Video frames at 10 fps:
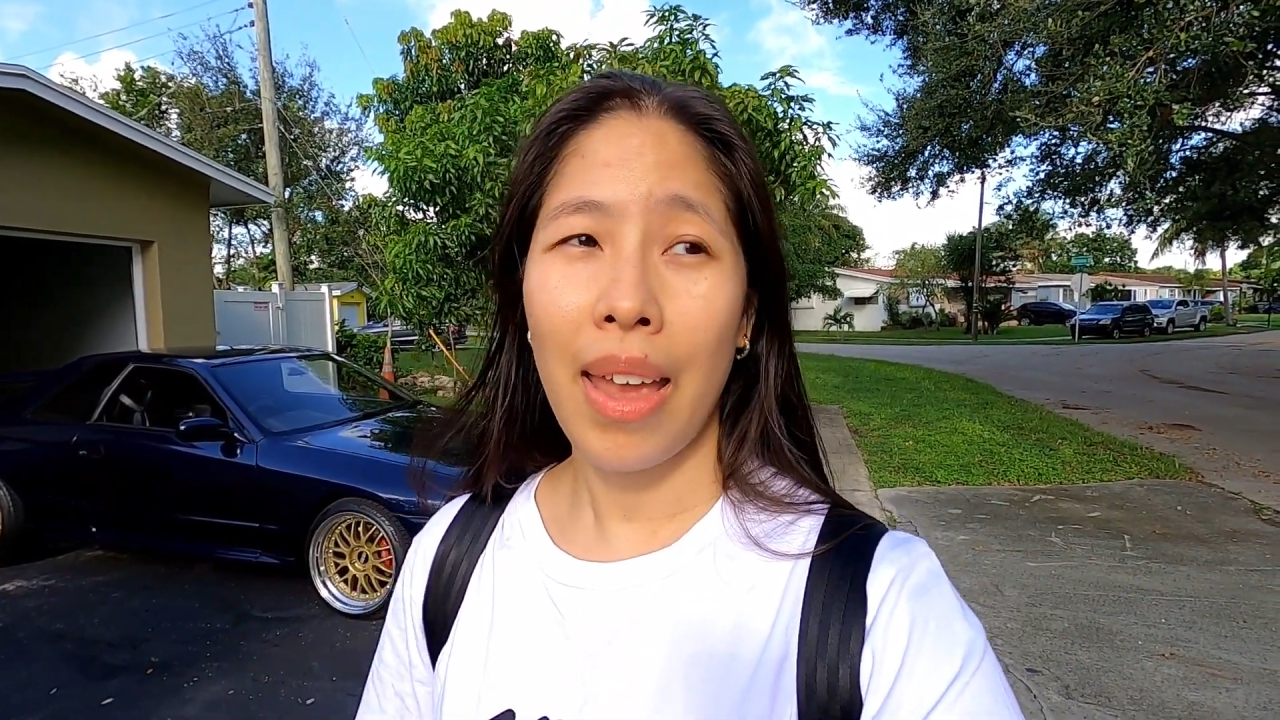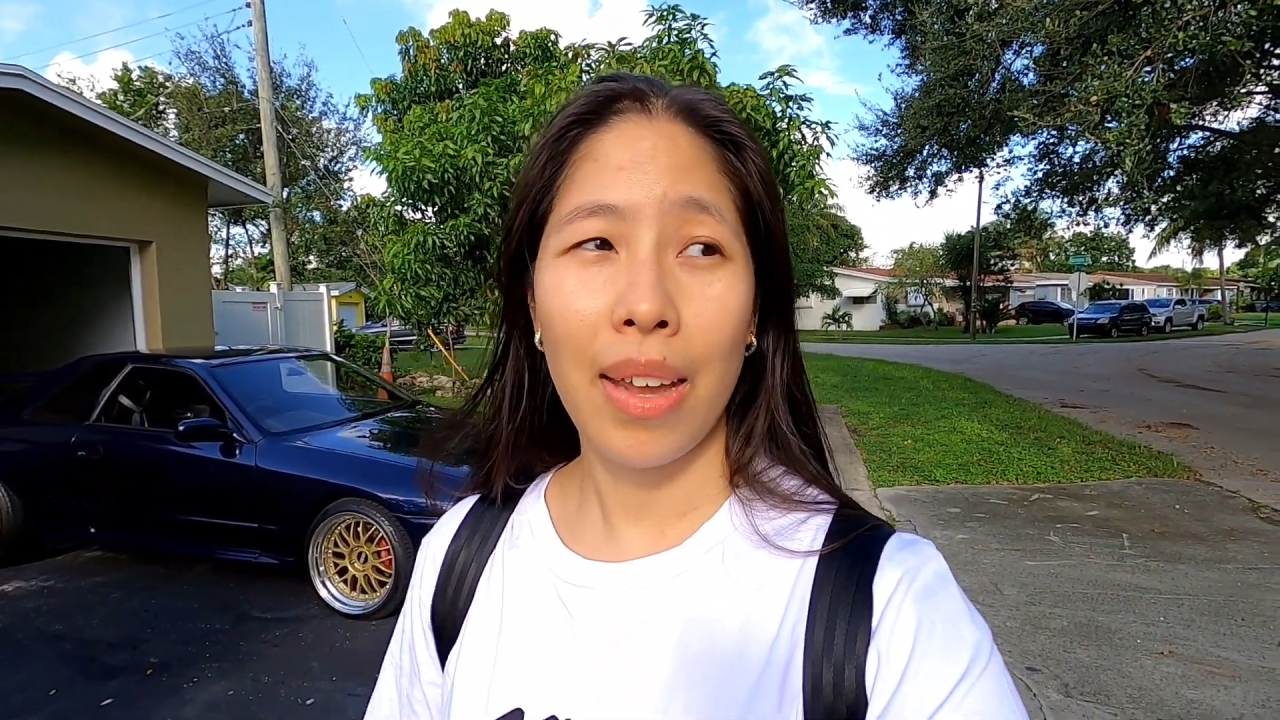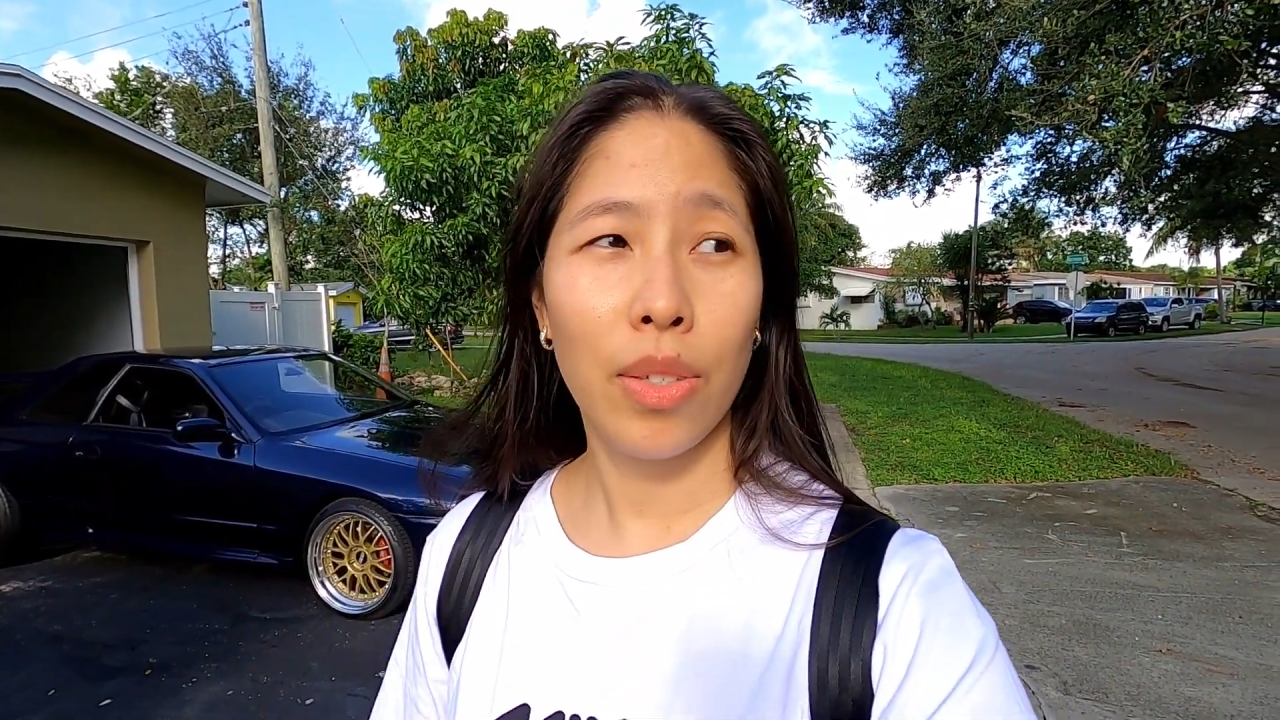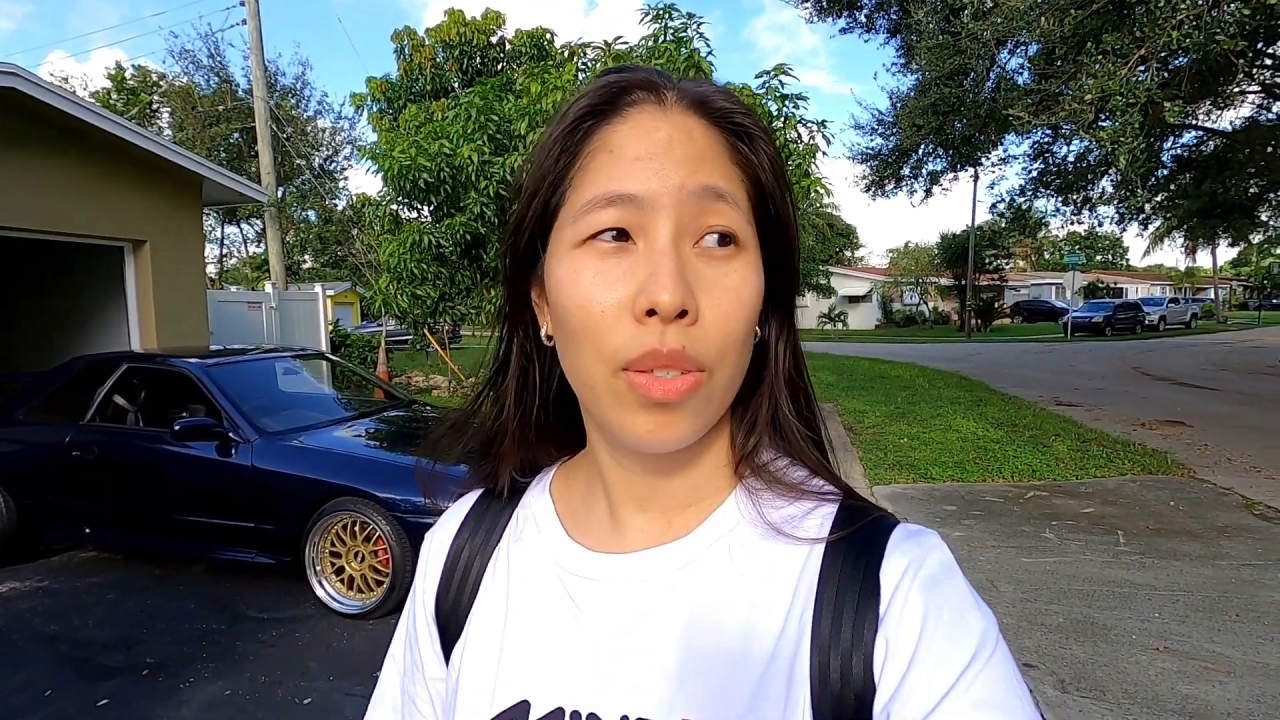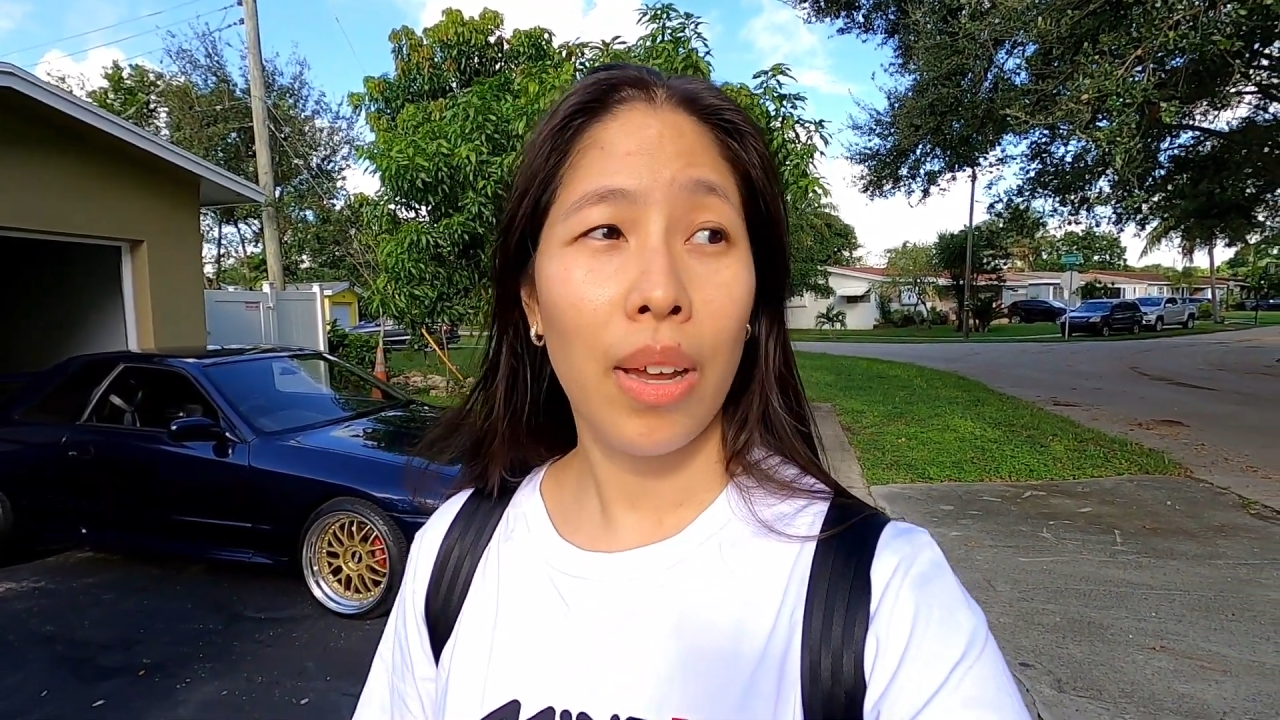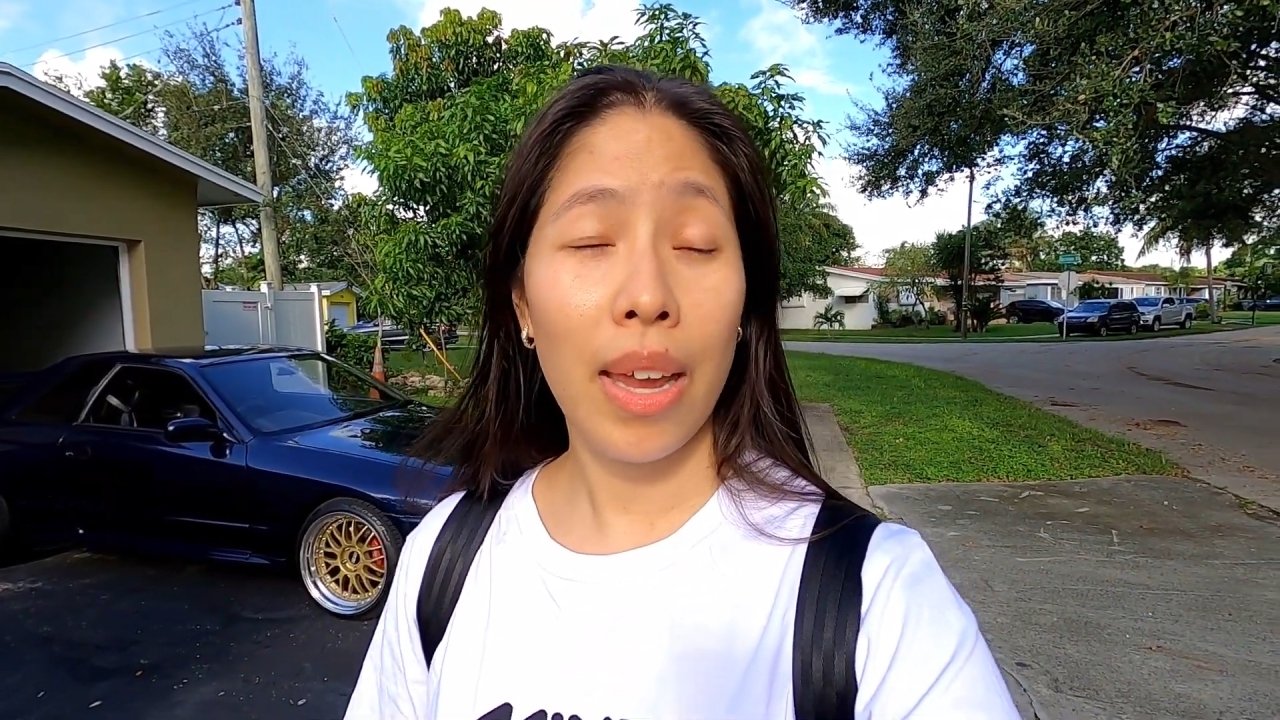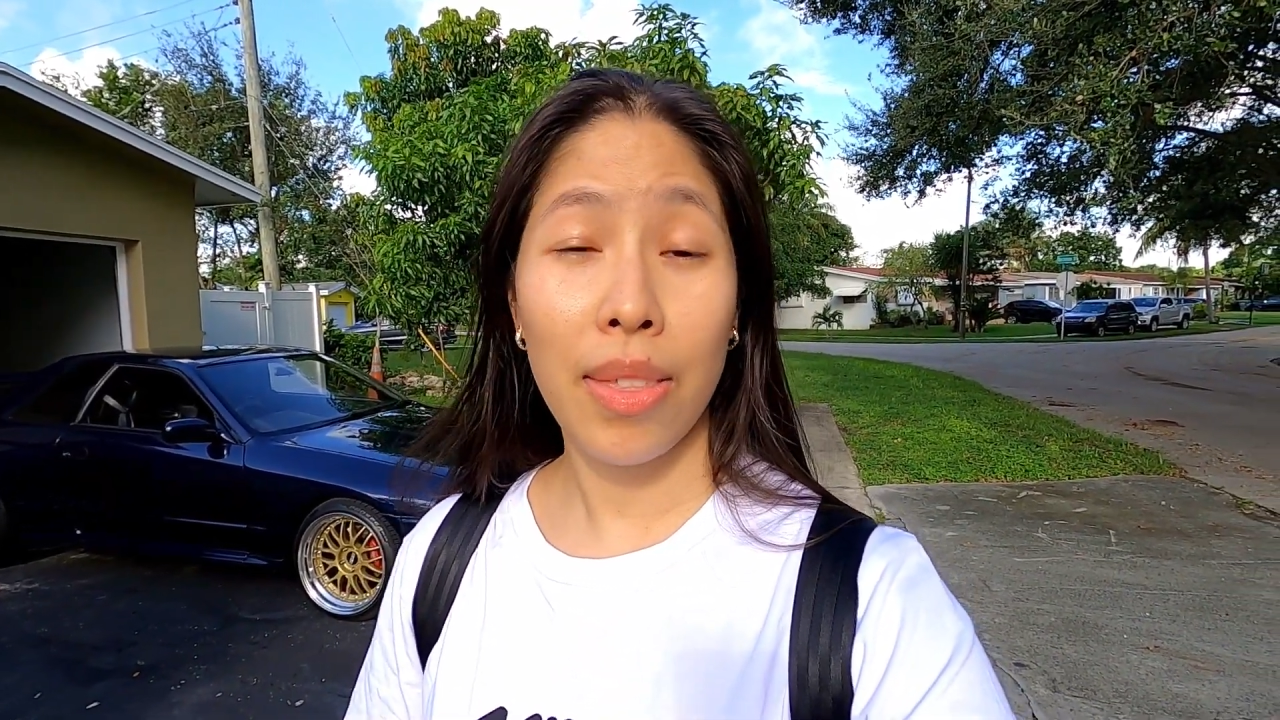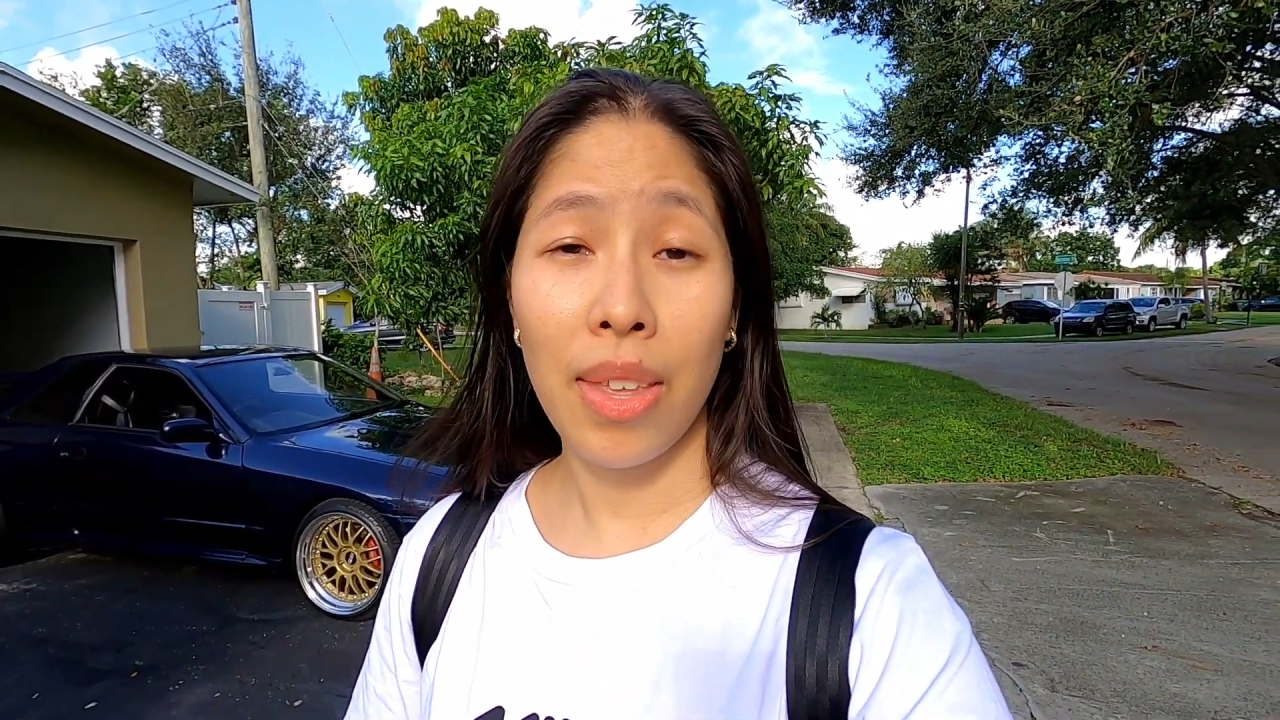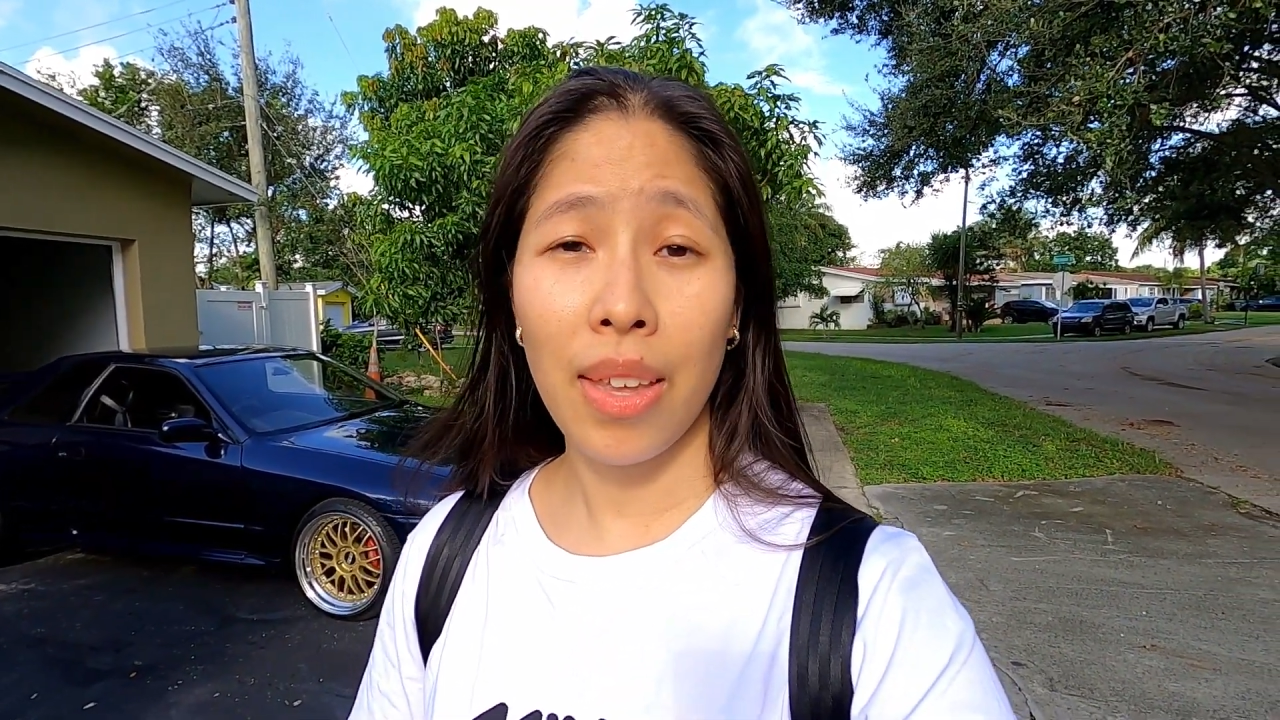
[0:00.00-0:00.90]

and I